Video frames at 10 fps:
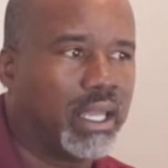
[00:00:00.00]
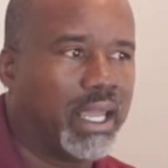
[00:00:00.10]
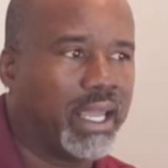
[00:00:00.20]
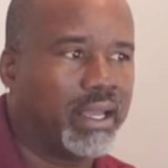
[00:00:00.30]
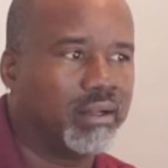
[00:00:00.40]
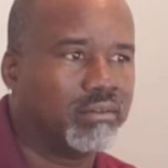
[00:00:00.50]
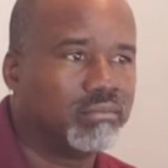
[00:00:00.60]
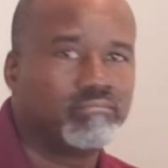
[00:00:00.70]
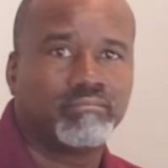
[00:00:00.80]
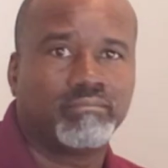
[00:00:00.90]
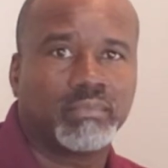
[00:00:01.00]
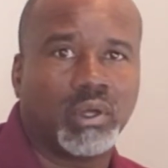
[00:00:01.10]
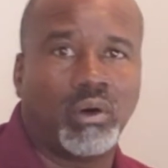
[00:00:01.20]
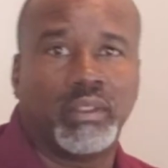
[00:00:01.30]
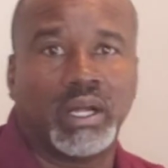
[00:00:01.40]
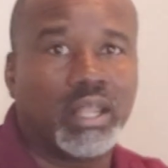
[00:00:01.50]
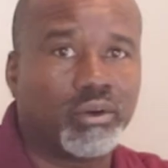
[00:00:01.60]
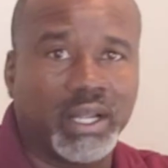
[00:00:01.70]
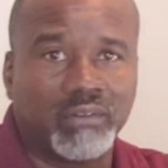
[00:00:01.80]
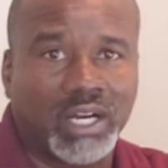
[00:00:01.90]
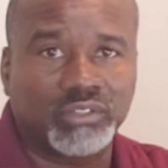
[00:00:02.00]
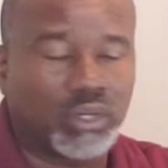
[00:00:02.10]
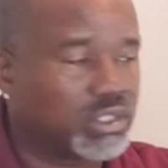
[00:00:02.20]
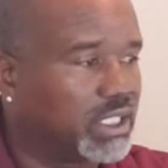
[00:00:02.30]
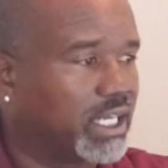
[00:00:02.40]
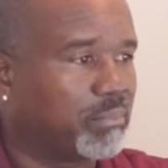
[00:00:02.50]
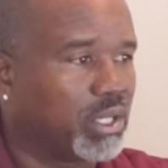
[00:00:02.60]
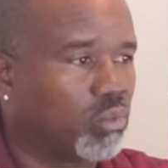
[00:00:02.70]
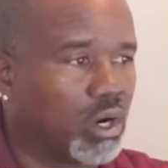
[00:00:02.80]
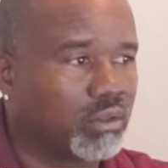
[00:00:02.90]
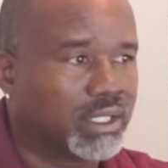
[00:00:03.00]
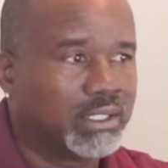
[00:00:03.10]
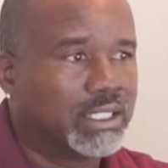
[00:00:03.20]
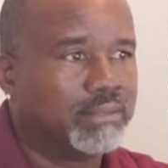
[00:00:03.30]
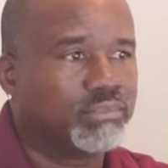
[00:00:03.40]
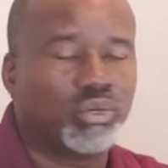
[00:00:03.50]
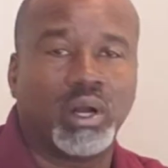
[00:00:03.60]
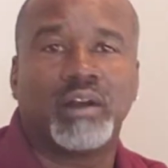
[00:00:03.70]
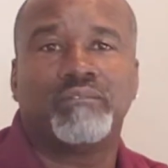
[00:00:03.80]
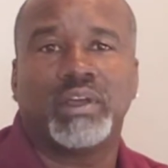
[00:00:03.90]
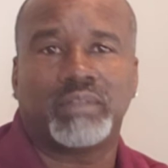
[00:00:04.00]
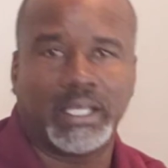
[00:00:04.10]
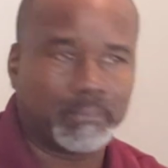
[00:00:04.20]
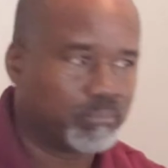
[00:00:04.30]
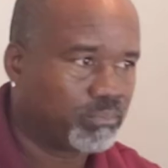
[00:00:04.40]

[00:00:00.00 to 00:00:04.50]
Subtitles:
And on the other end, vice versa, it could be worth $250,000.